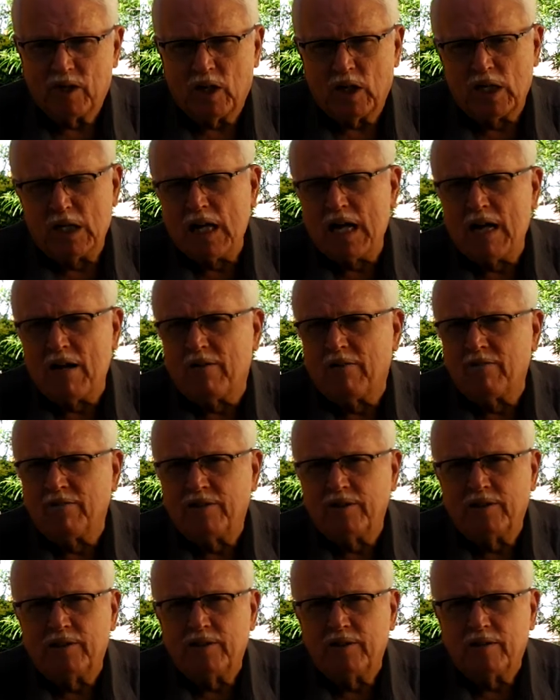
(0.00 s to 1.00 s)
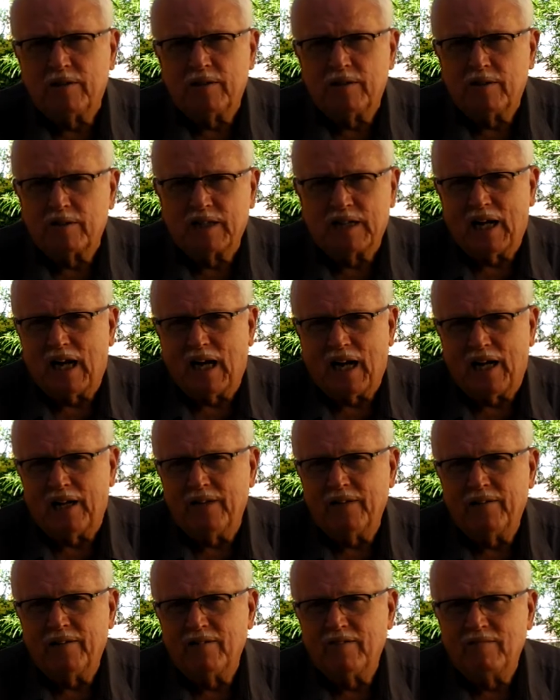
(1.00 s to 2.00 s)
loved
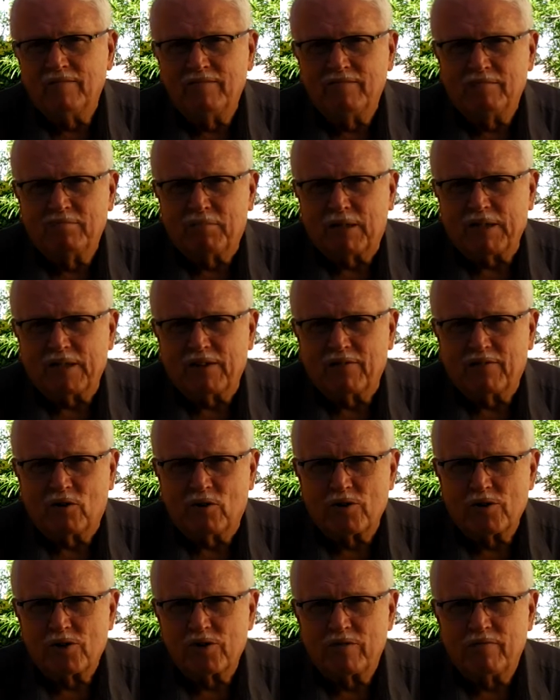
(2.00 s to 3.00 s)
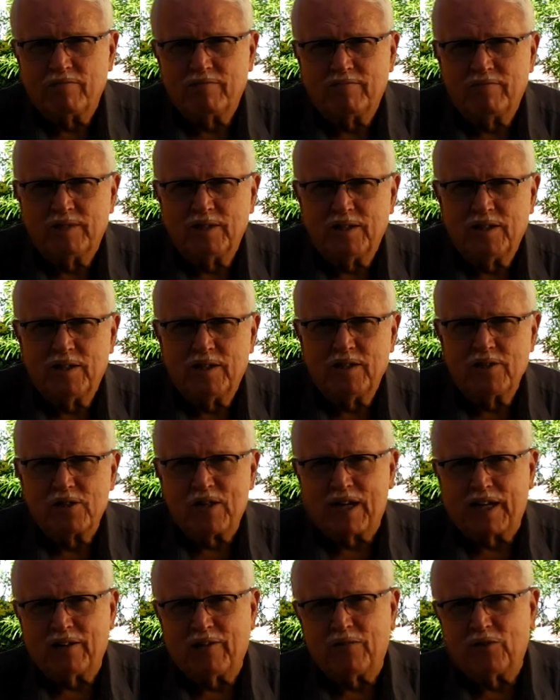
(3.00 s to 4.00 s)
God by the first,
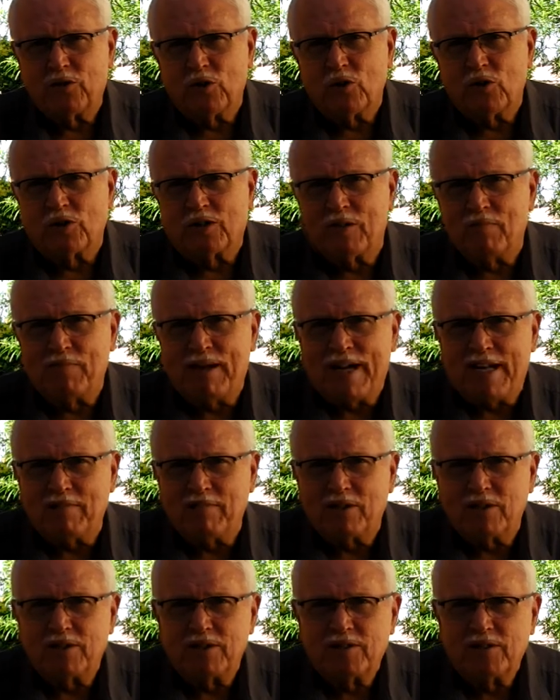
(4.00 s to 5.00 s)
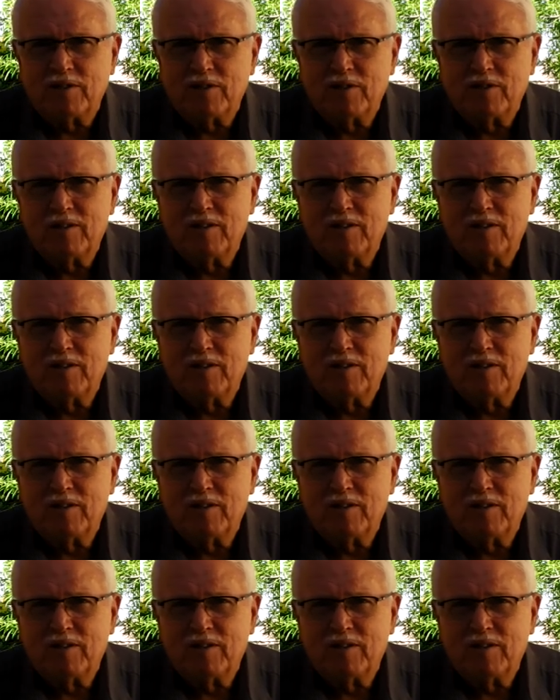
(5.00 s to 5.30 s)
second, third commandments